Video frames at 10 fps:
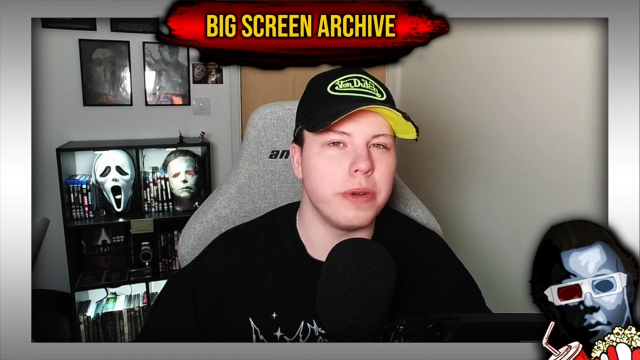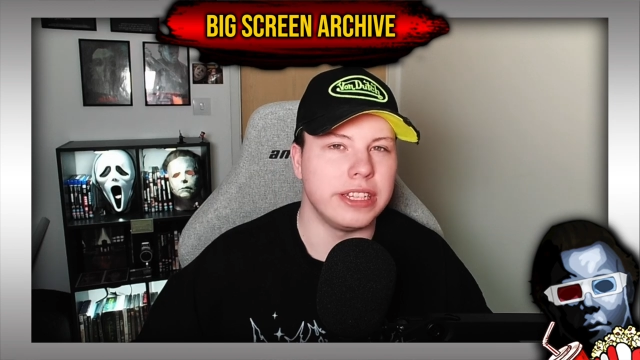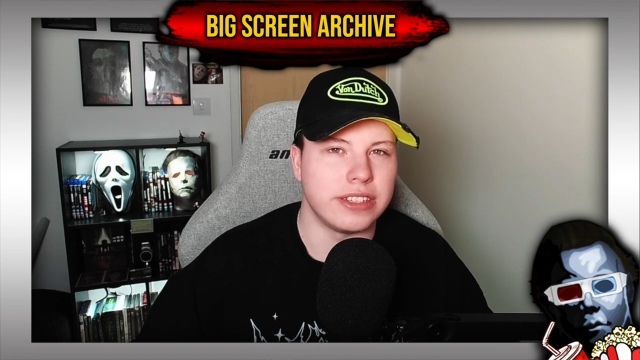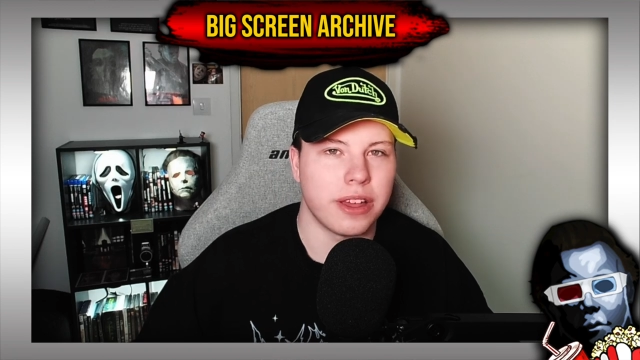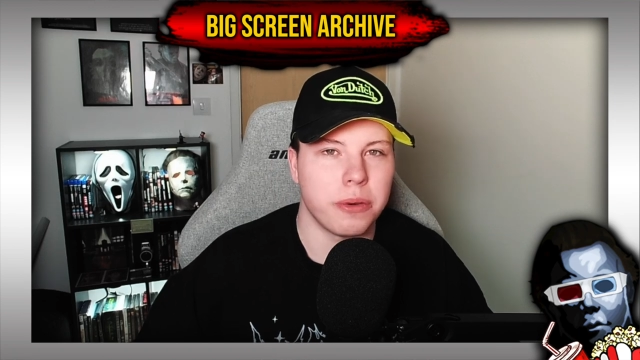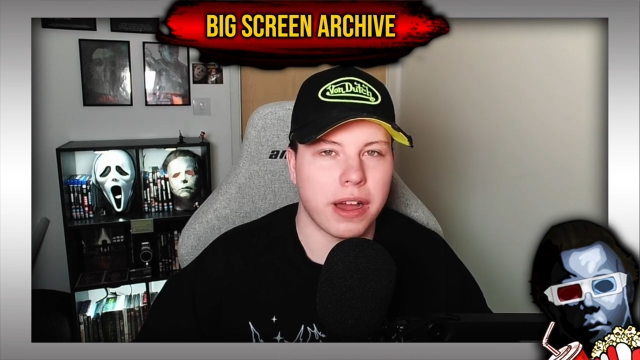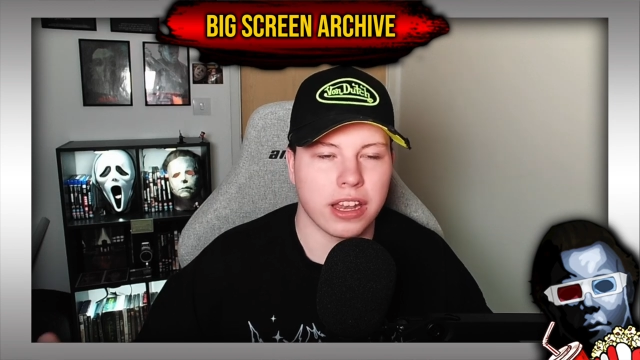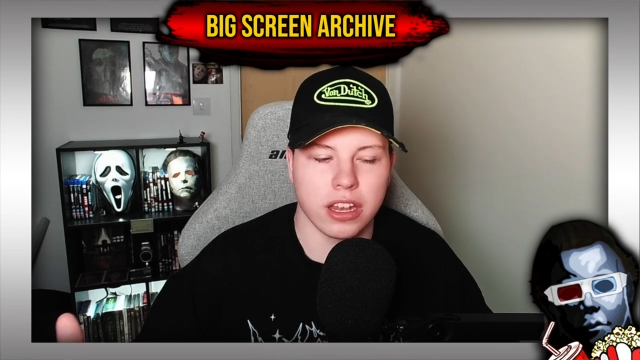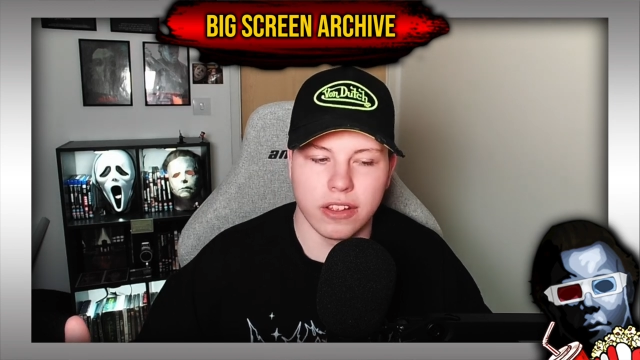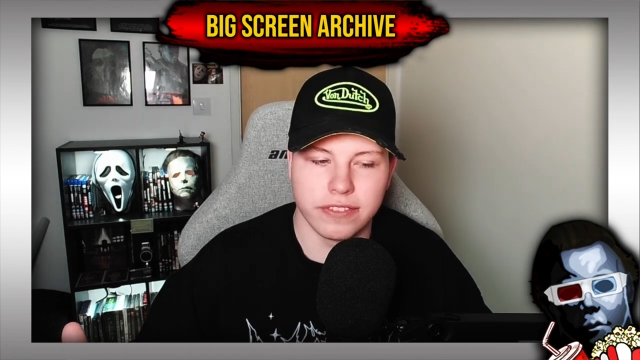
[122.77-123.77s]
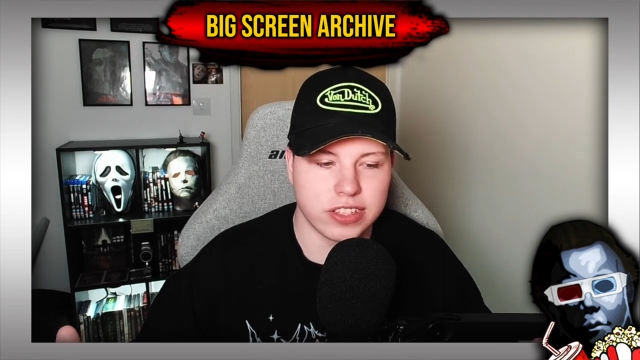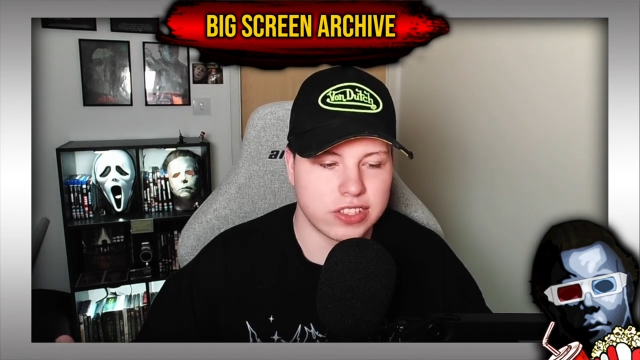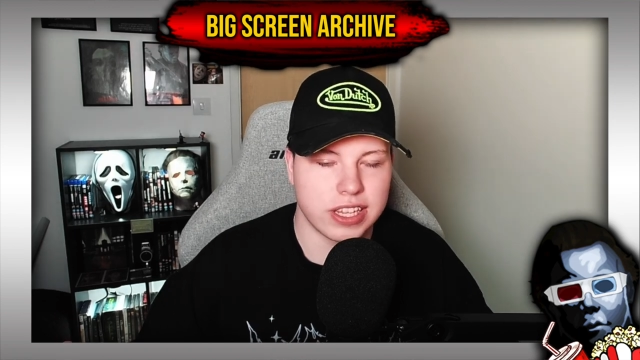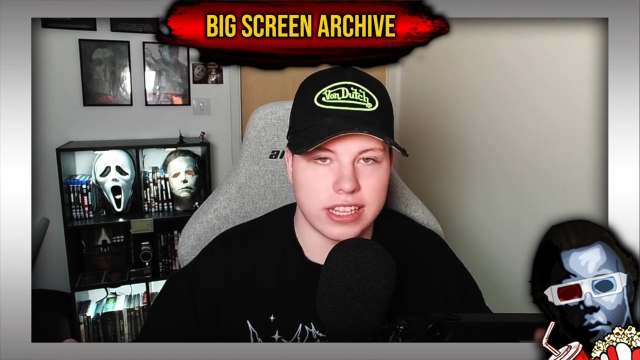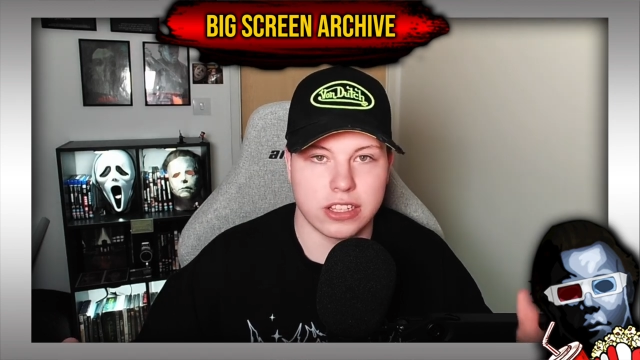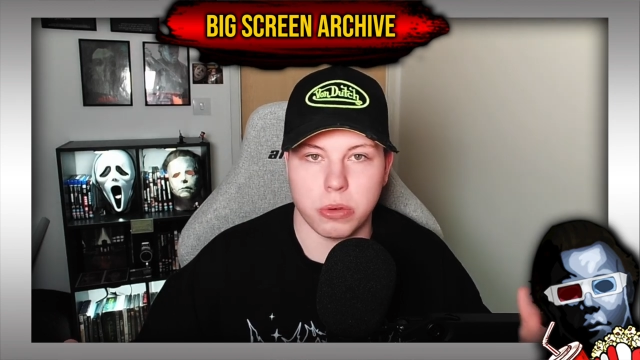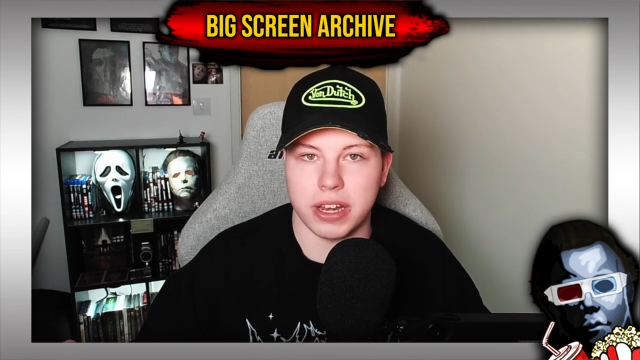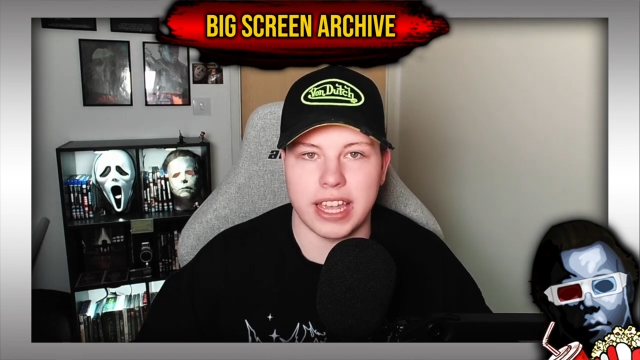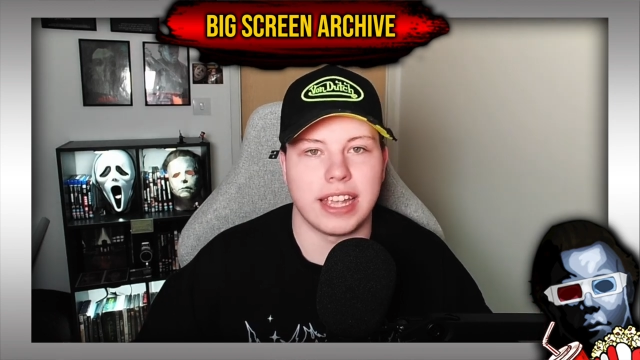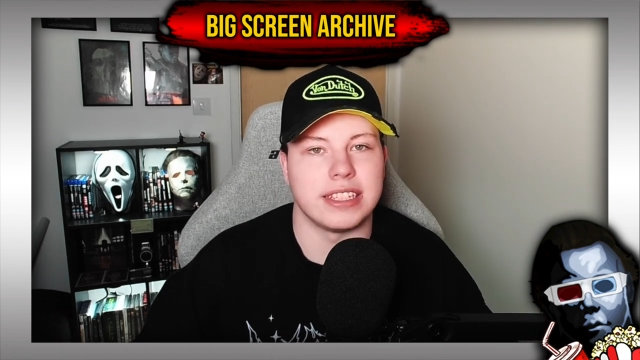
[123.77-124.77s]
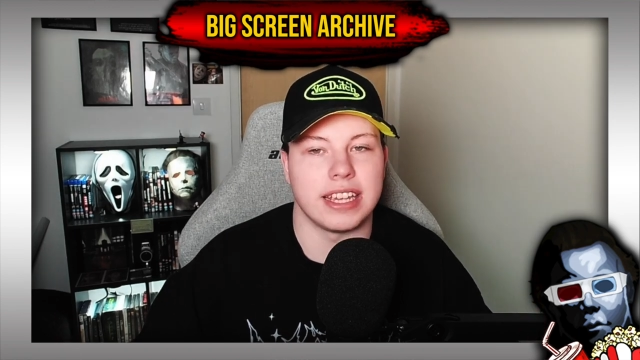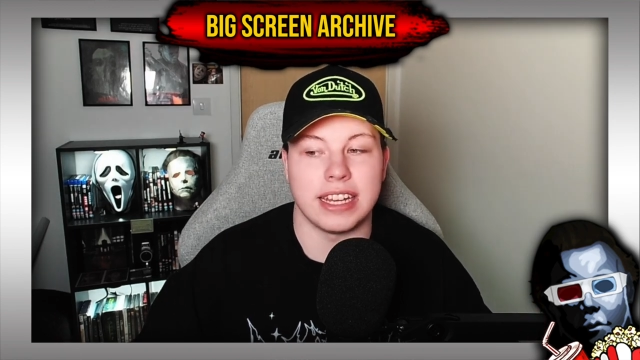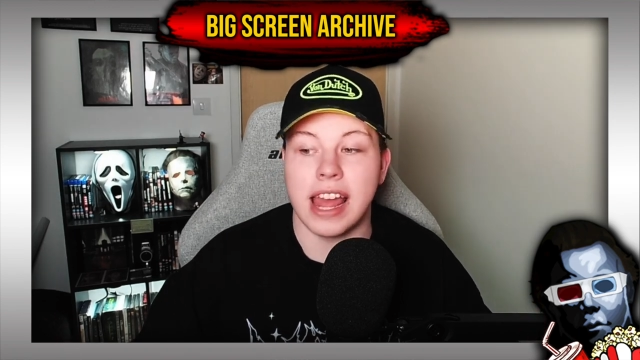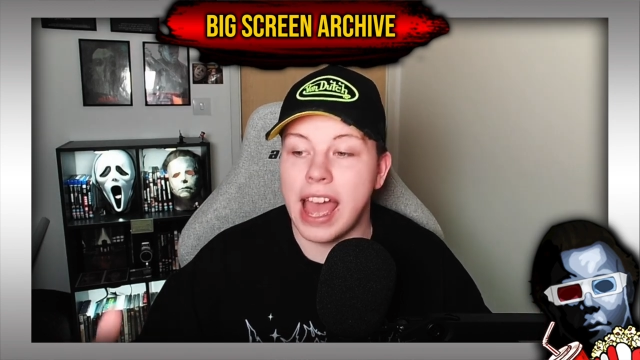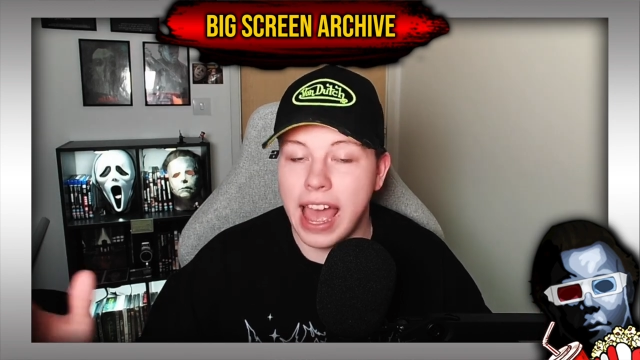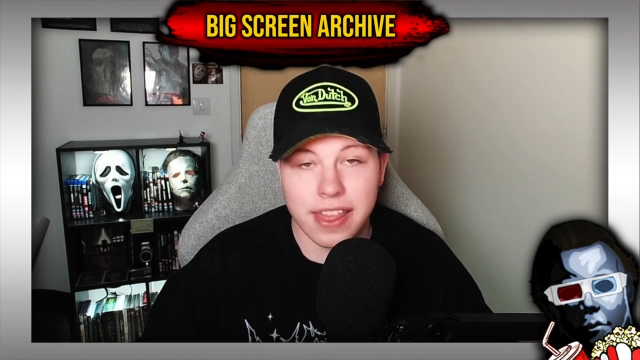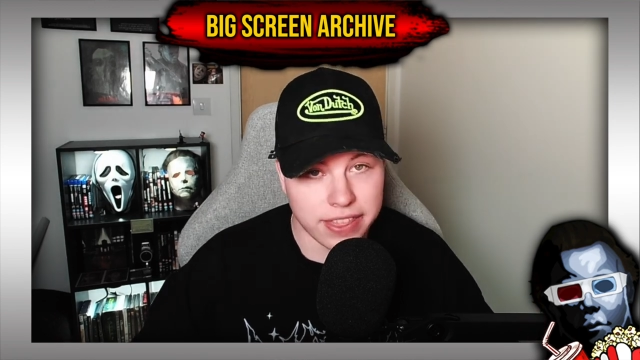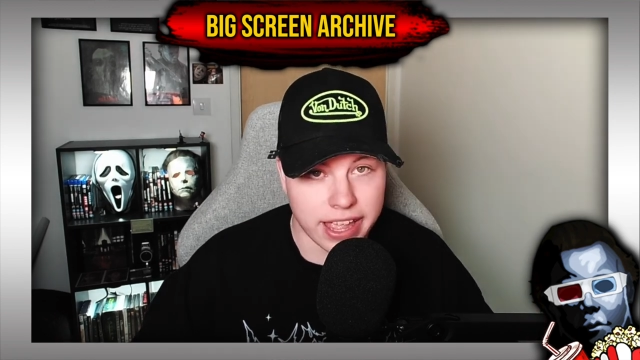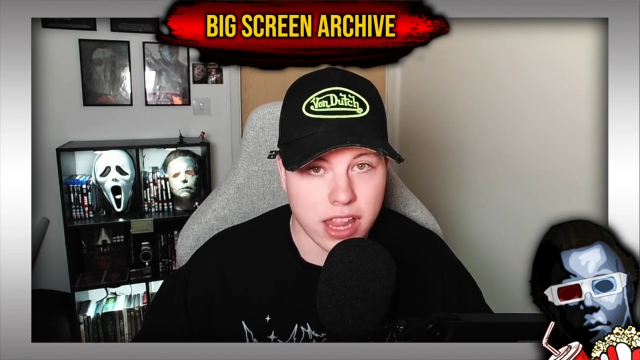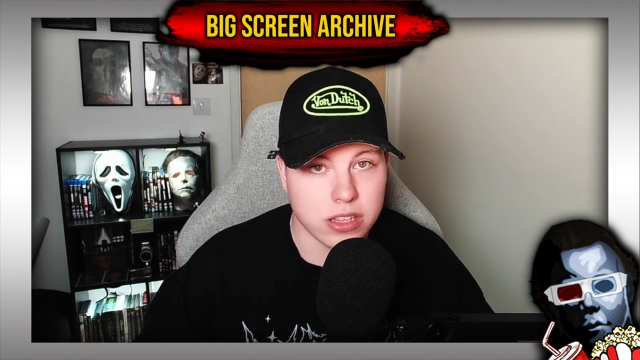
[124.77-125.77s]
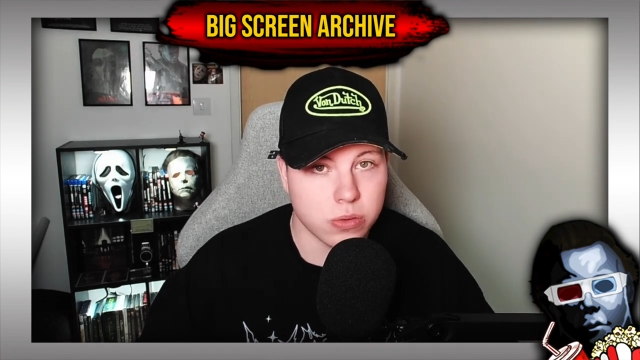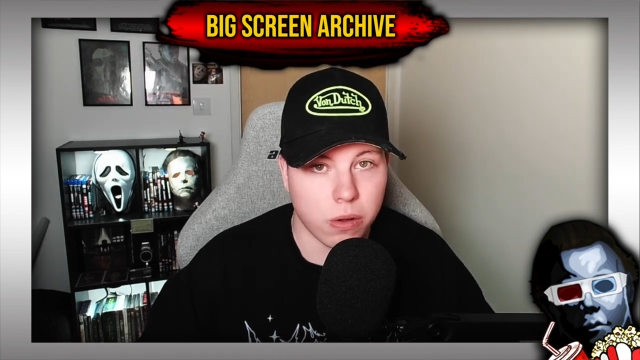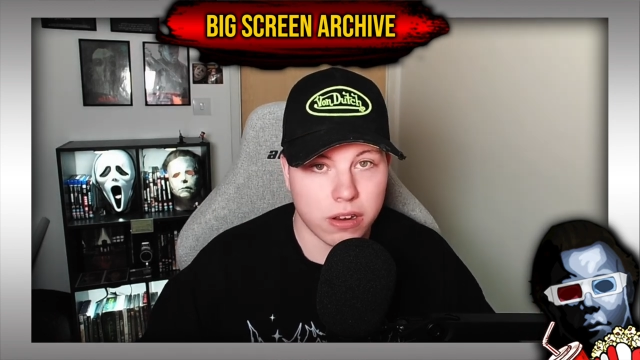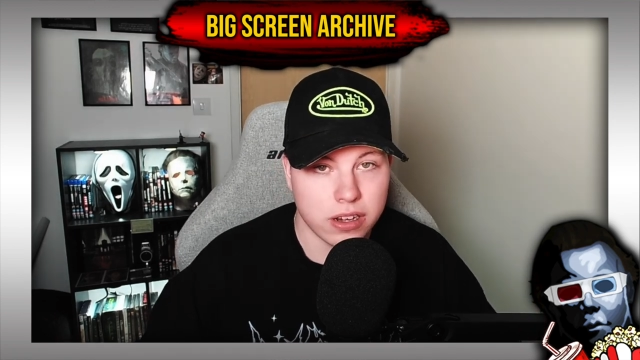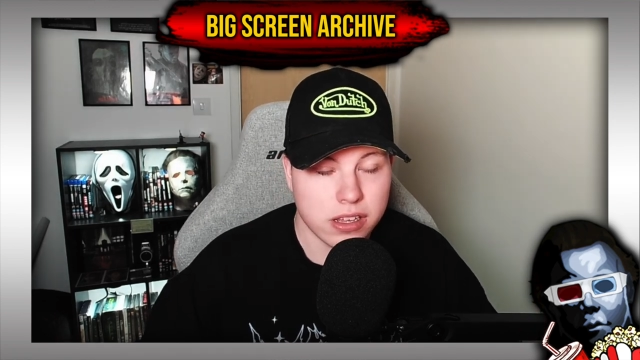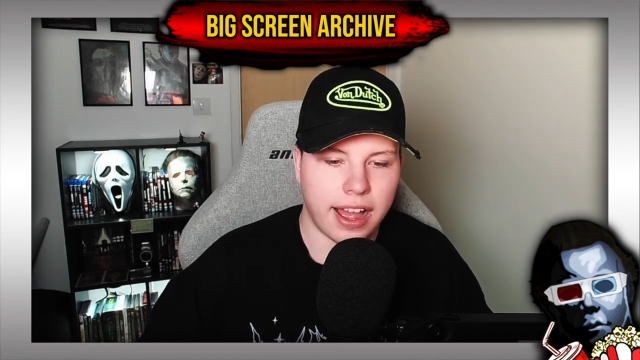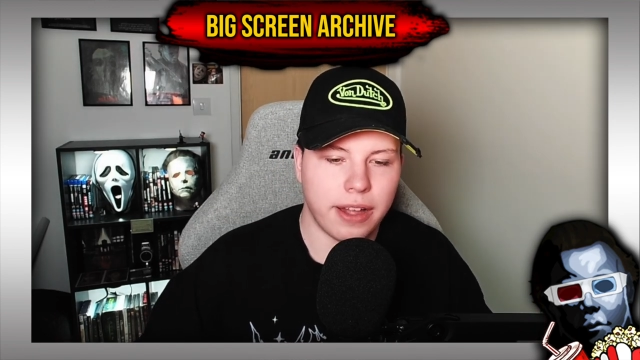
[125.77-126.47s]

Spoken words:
we do. I'd love to see the 2018 and the Ends one.